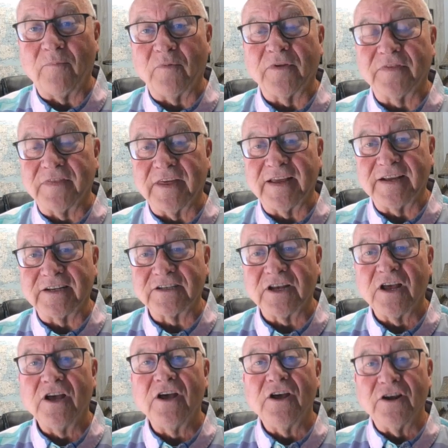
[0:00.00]
up when things
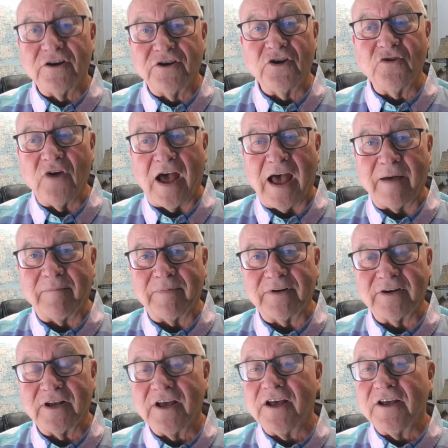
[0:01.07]
do happen.